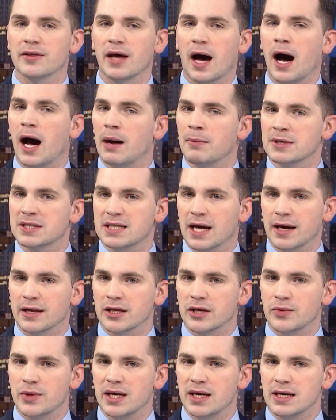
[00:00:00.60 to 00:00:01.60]
the homicide
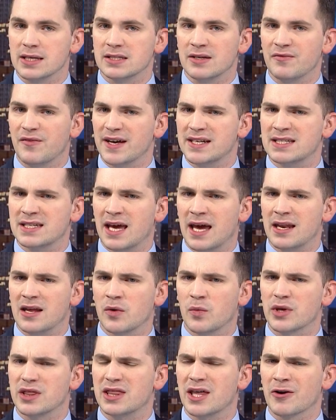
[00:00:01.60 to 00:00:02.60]
unit is
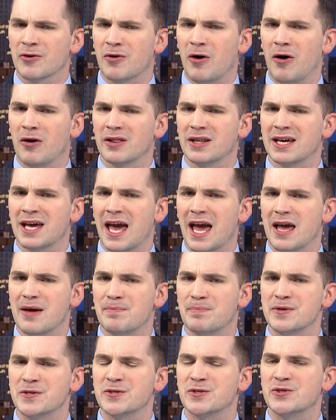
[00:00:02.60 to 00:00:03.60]
investigating what they're calling a
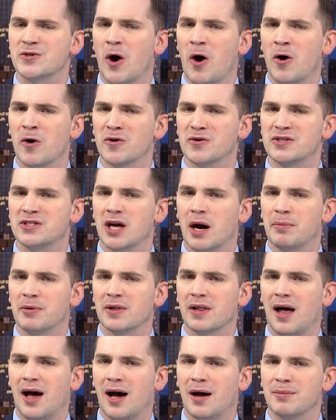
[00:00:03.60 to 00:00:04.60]
bizarre
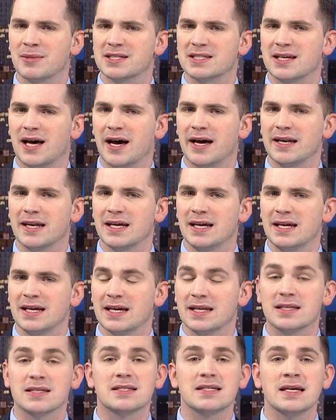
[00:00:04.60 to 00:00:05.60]
double homicide
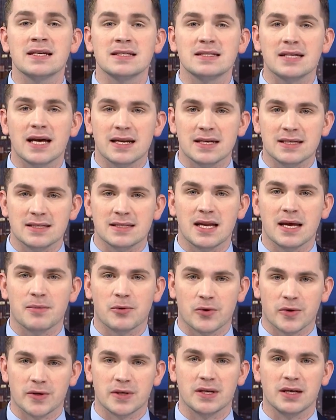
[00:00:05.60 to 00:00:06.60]
in the St. Denis
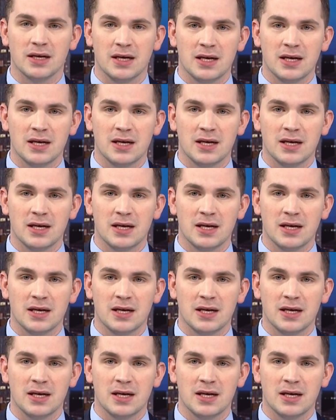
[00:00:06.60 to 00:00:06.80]
neighborhood.